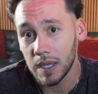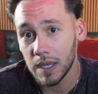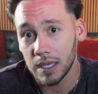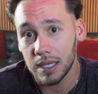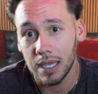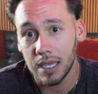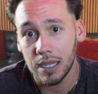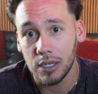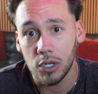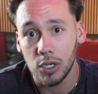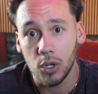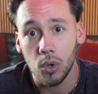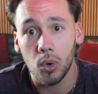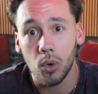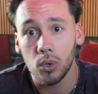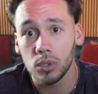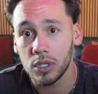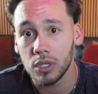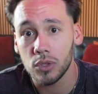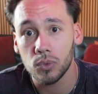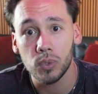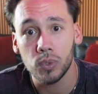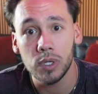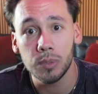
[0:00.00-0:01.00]
again,
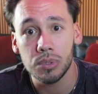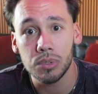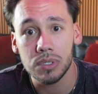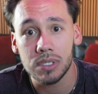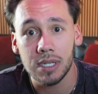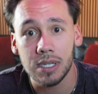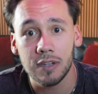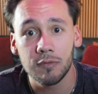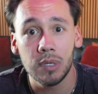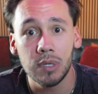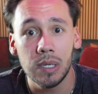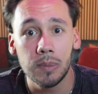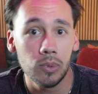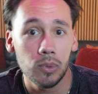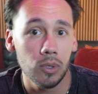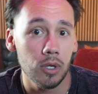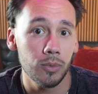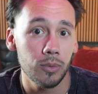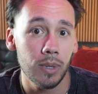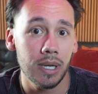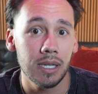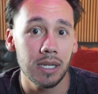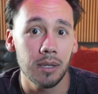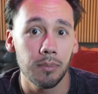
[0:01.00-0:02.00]
only 3% of people
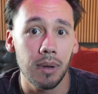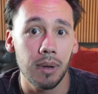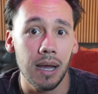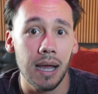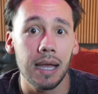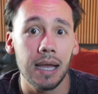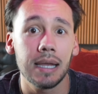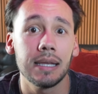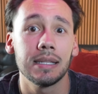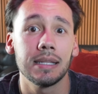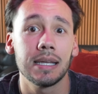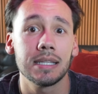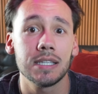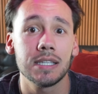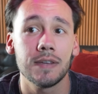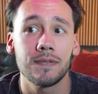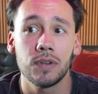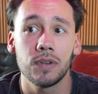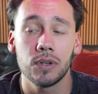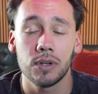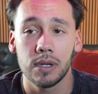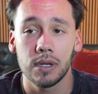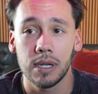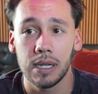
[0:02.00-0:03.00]
are ready to buy. And that's
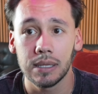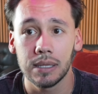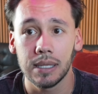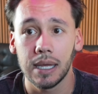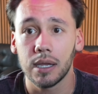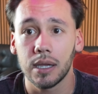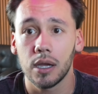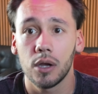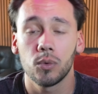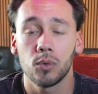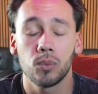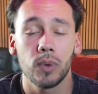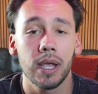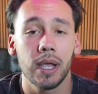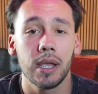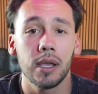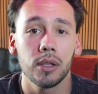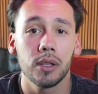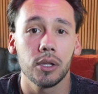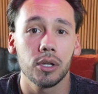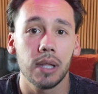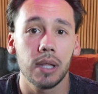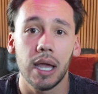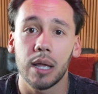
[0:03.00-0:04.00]
if you're in like a
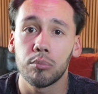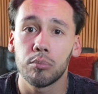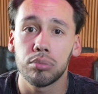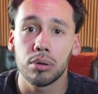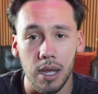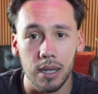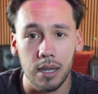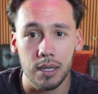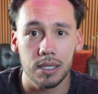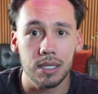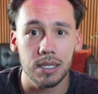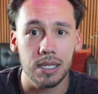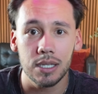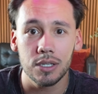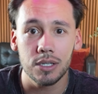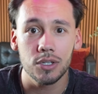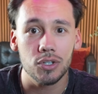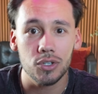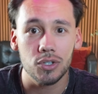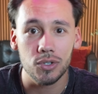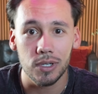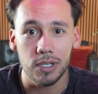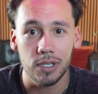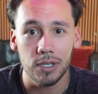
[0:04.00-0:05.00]
regular like product
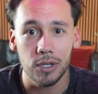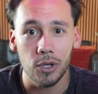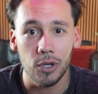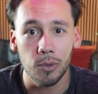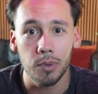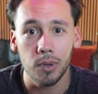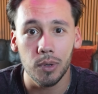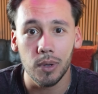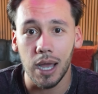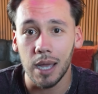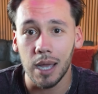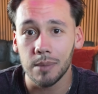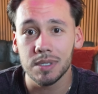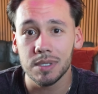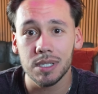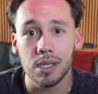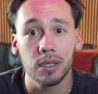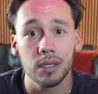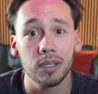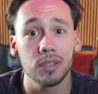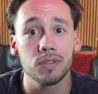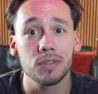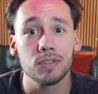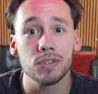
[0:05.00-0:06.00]
industry, but I'm
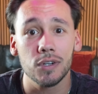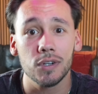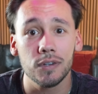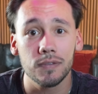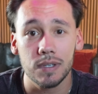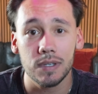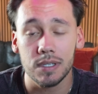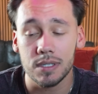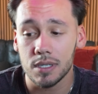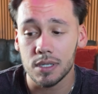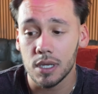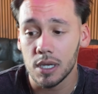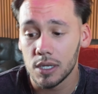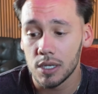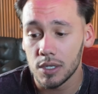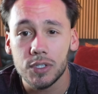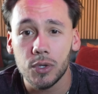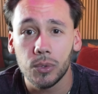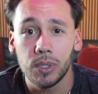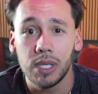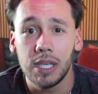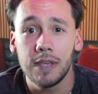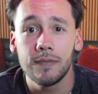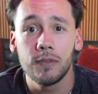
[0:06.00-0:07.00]
selling a service.
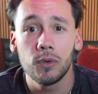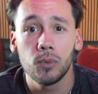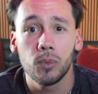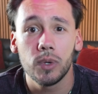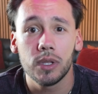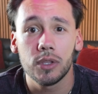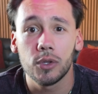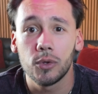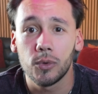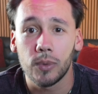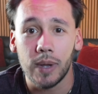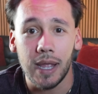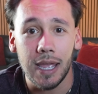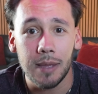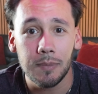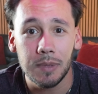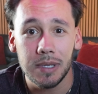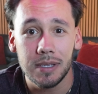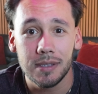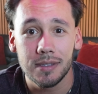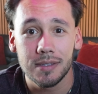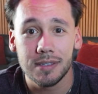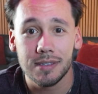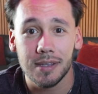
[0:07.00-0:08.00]
So even with
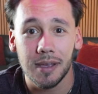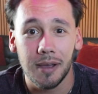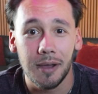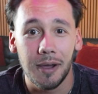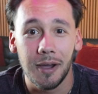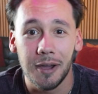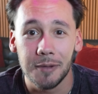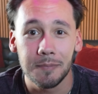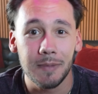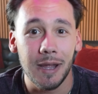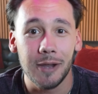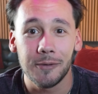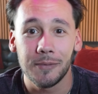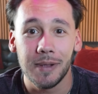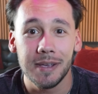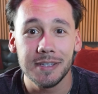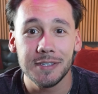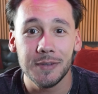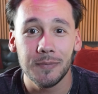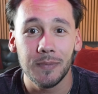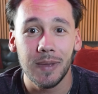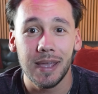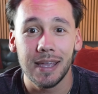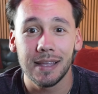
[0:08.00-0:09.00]
Grammys on my
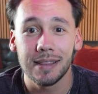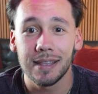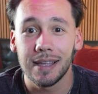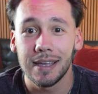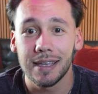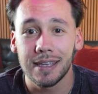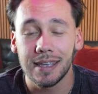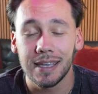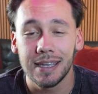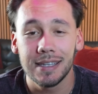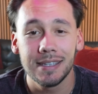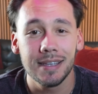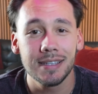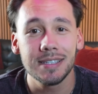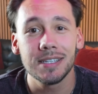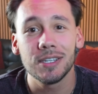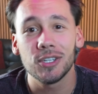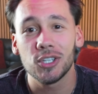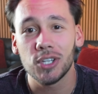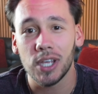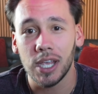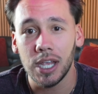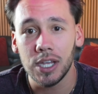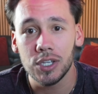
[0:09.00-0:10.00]
resume, like it doesn't
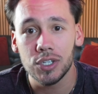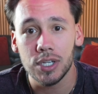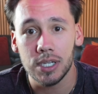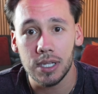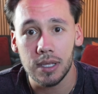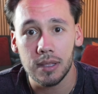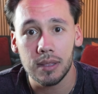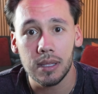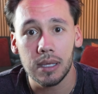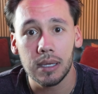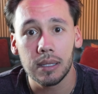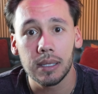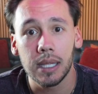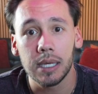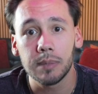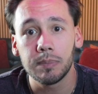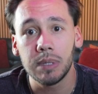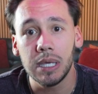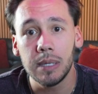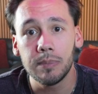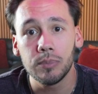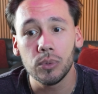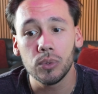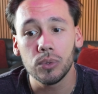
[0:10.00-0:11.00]
change anything. Like
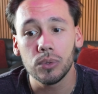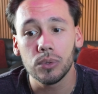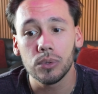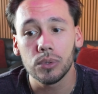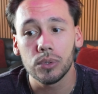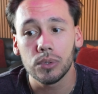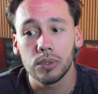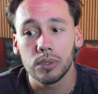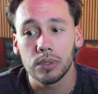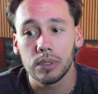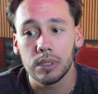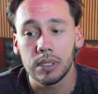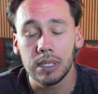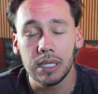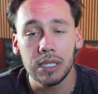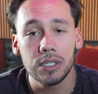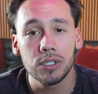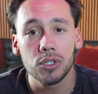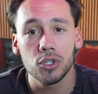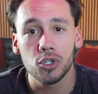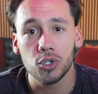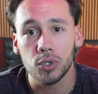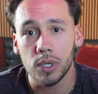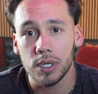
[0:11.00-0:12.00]
people need
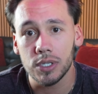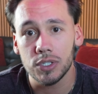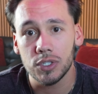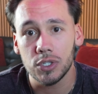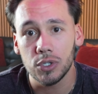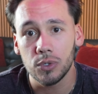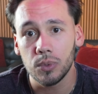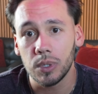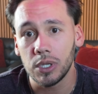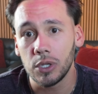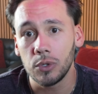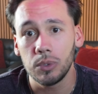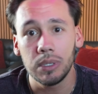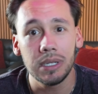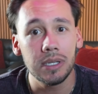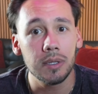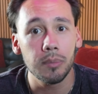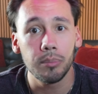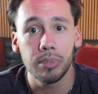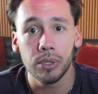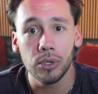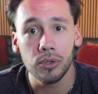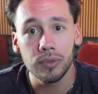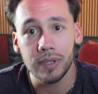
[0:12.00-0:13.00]
to trust you and you need to
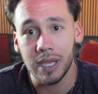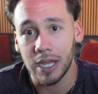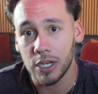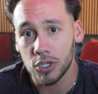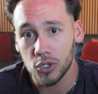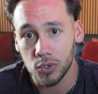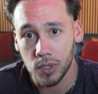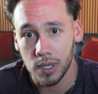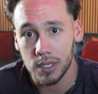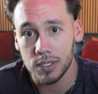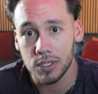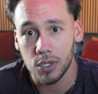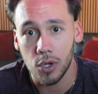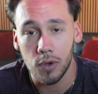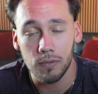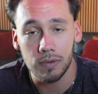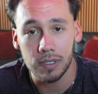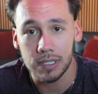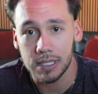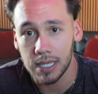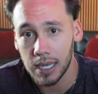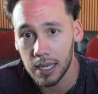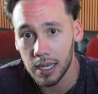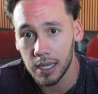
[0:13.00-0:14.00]
build that trust
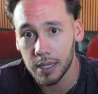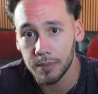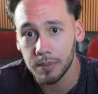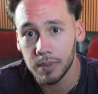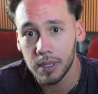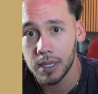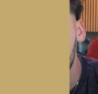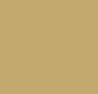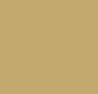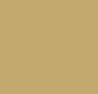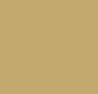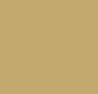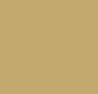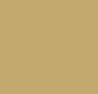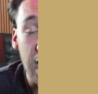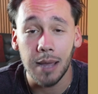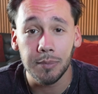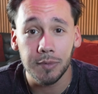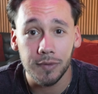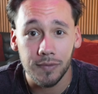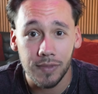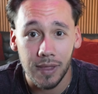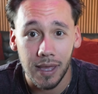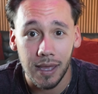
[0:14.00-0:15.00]
over time. On
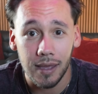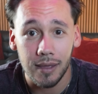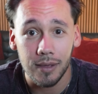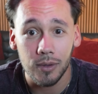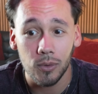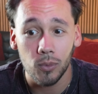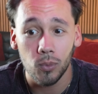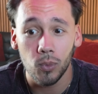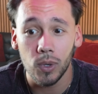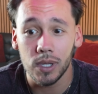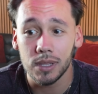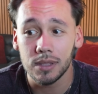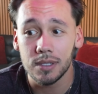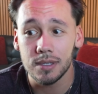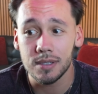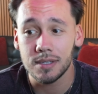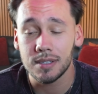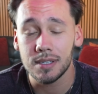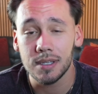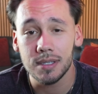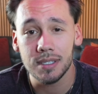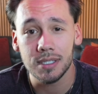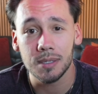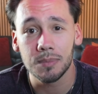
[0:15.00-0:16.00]
top of that, what this
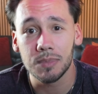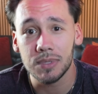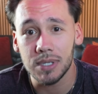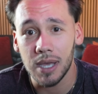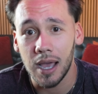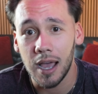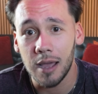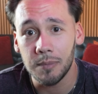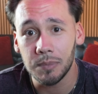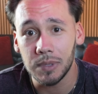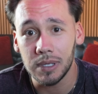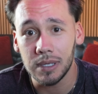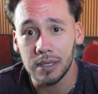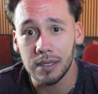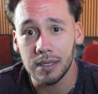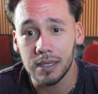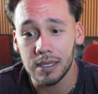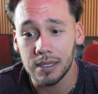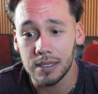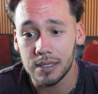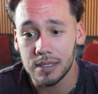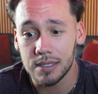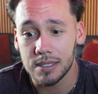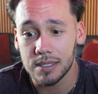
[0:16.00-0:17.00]
system taught me
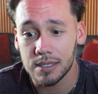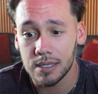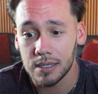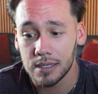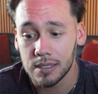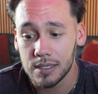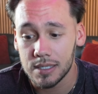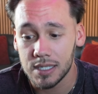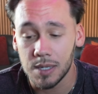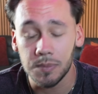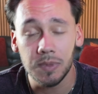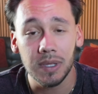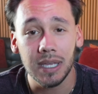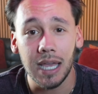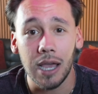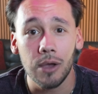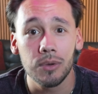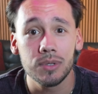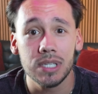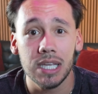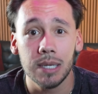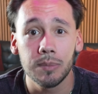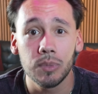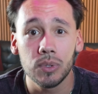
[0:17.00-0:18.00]
is something I
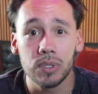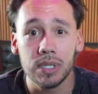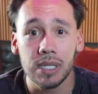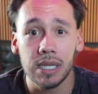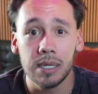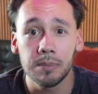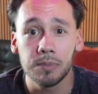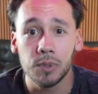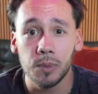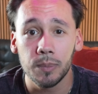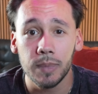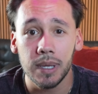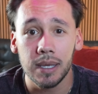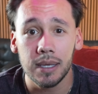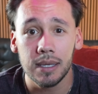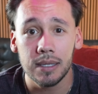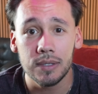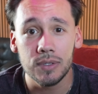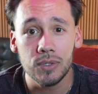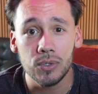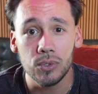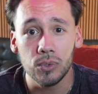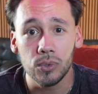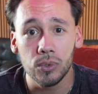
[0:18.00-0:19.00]
was able to implement
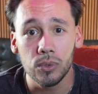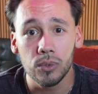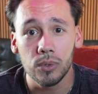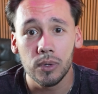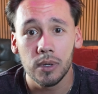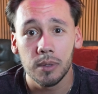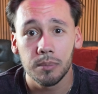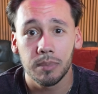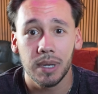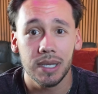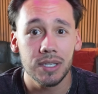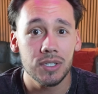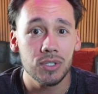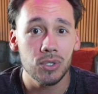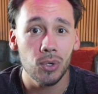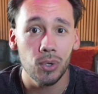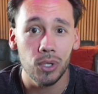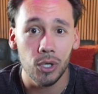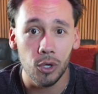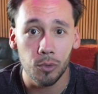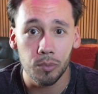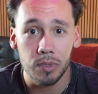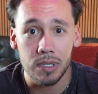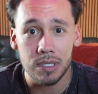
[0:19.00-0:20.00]
into my
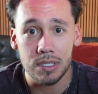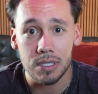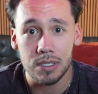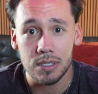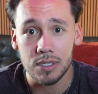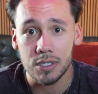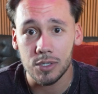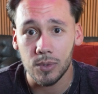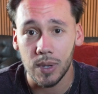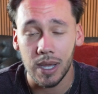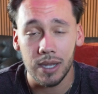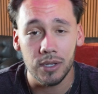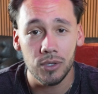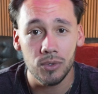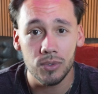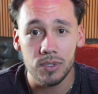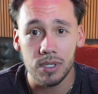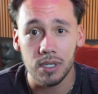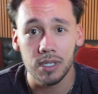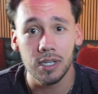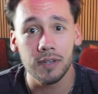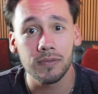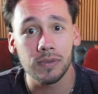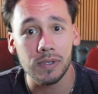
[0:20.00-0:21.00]
studio business. So I use
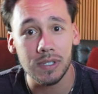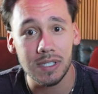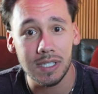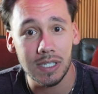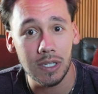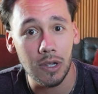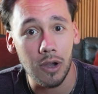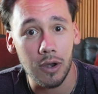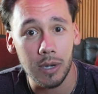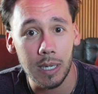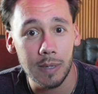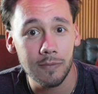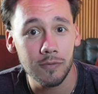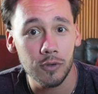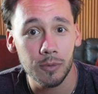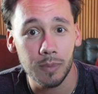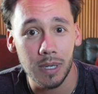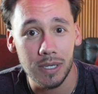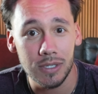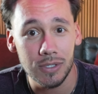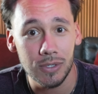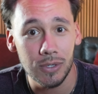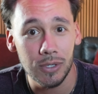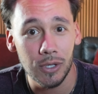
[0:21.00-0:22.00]
a different CRM for
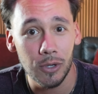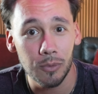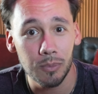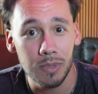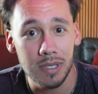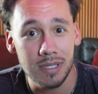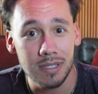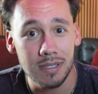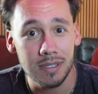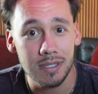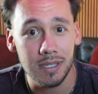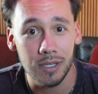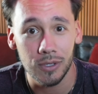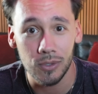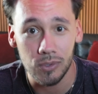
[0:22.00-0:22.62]
my studio business. I